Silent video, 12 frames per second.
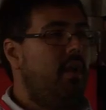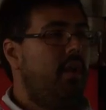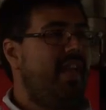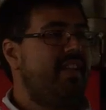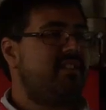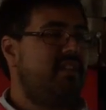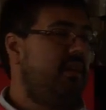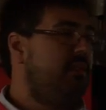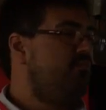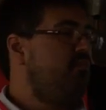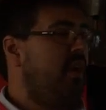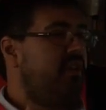less
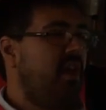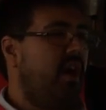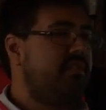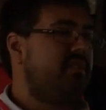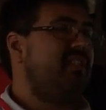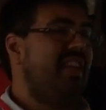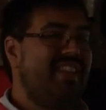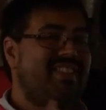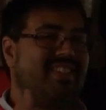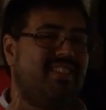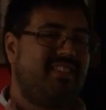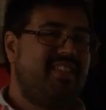than a dozen, less
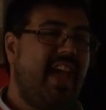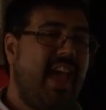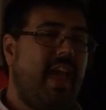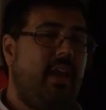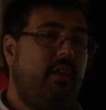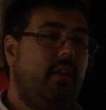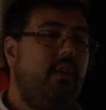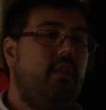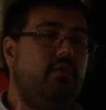than 10